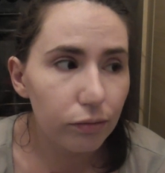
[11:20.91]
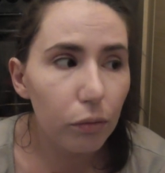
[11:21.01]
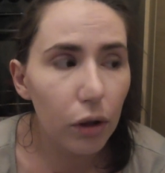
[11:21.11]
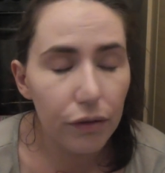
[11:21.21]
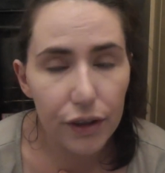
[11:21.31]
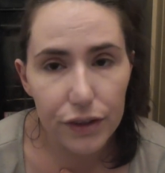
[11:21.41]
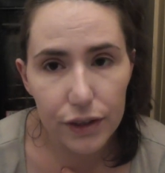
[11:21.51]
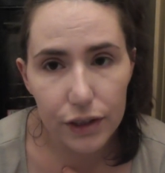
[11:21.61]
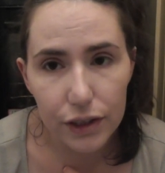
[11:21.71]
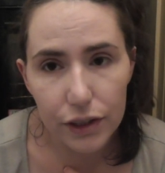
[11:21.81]
One of his
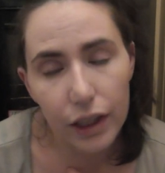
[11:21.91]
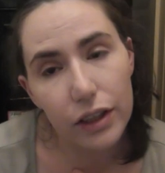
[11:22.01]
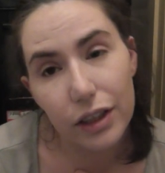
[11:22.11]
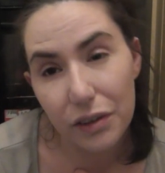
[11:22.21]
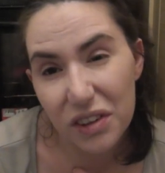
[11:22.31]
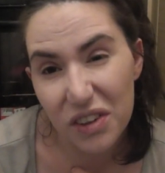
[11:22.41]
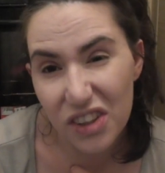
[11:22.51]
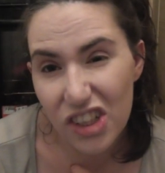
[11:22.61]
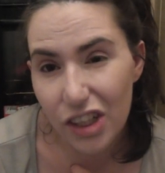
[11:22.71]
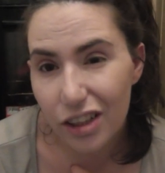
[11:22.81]
sisters actually lives in
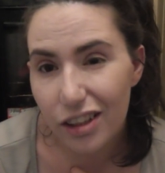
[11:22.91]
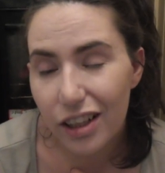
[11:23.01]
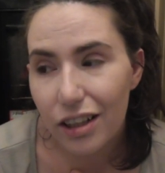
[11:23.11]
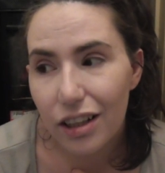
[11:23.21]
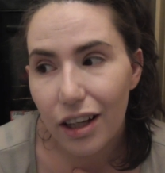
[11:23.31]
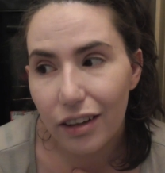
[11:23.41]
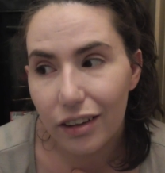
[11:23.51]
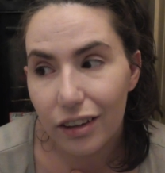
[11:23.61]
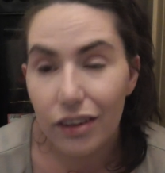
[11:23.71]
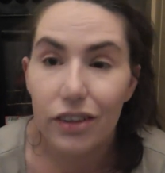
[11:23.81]
Australia, and
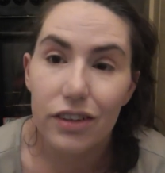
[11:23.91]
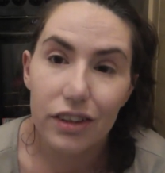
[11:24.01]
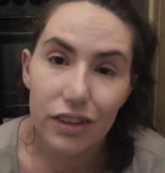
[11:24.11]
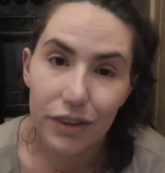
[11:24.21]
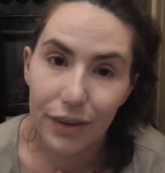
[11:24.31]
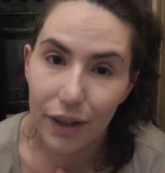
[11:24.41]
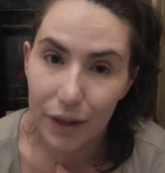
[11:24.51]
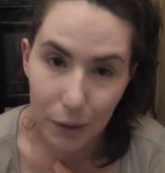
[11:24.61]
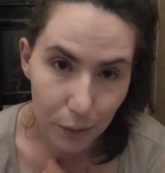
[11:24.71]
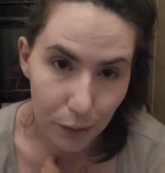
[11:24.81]
the other sister
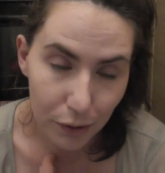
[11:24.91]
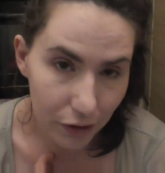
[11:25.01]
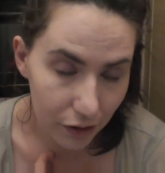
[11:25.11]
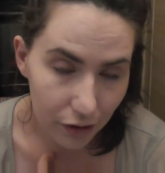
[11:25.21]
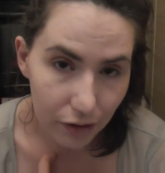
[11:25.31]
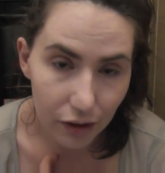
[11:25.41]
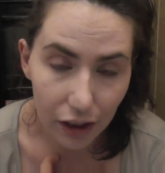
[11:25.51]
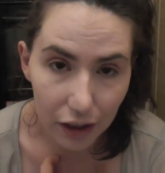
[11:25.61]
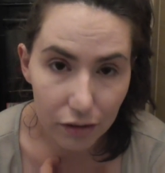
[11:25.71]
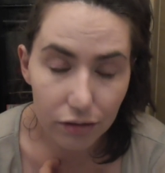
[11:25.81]
has her own
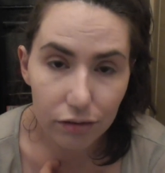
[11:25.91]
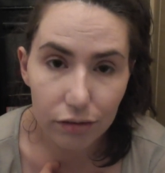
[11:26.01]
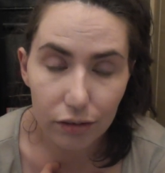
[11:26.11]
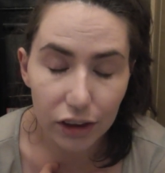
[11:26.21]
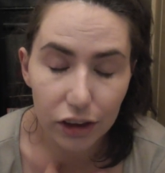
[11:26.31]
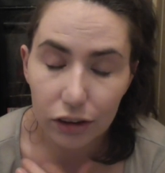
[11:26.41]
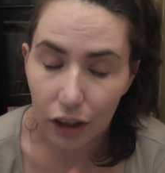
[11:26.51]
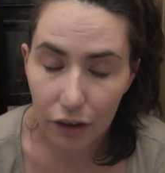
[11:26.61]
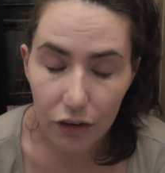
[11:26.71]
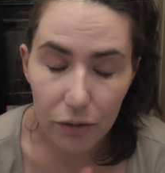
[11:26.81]
life, which
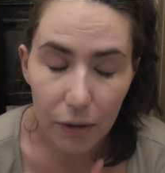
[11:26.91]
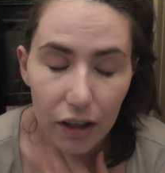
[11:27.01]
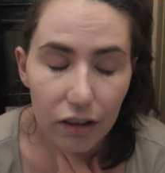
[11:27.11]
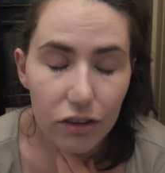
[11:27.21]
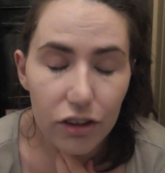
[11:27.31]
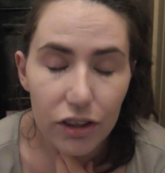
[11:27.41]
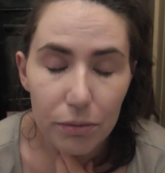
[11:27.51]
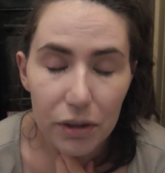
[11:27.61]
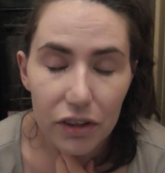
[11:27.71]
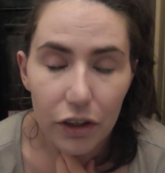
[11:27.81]
I respect. She's a
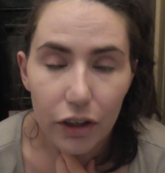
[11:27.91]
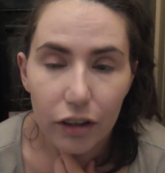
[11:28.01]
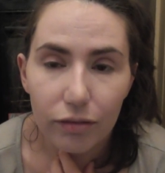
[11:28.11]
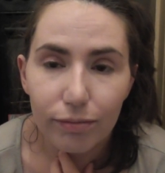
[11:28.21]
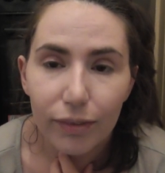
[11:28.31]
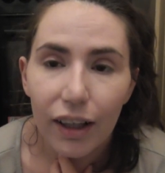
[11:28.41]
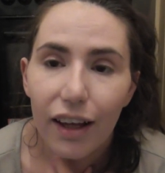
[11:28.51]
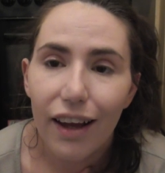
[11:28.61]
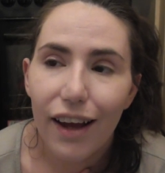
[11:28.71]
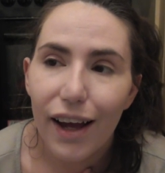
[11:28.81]
busy girl.
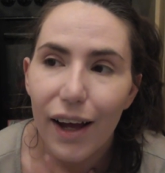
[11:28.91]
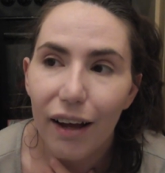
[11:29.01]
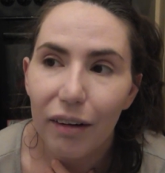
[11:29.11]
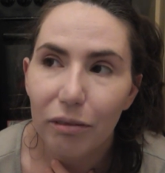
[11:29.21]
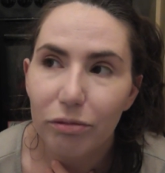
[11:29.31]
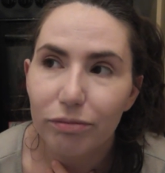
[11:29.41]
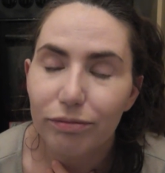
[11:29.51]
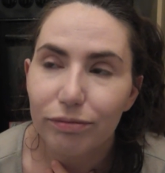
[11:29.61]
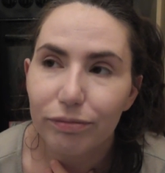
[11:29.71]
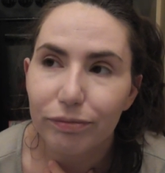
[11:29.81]

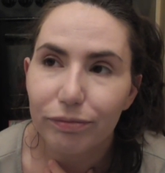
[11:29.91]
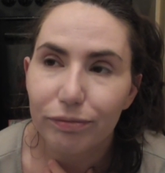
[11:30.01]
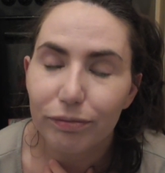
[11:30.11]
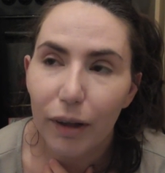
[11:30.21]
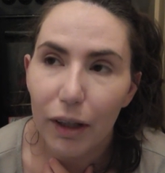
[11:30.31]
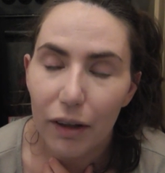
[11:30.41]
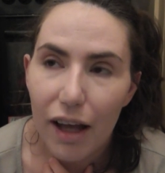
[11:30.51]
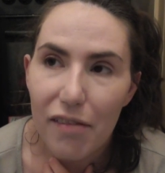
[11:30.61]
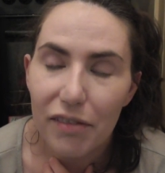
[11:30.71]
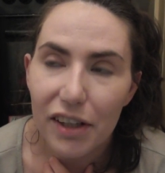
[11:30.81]
A little
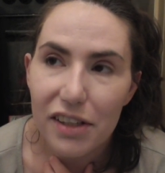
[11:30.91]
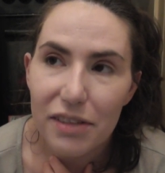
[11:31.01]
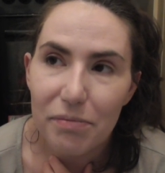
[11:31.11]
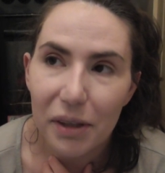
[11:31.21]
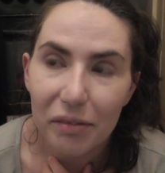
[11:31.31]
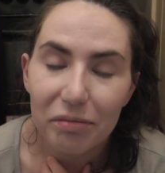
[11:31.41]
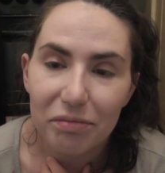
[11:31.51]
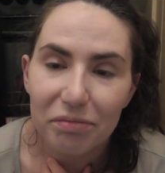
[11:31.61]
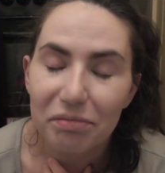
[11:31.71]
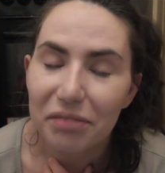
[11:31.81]
envious, but
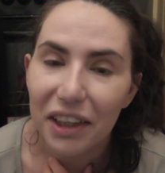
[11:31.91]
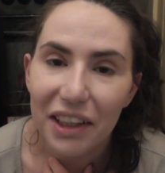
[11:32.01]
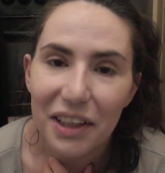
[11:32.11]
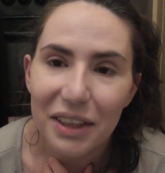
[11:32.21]
yeah,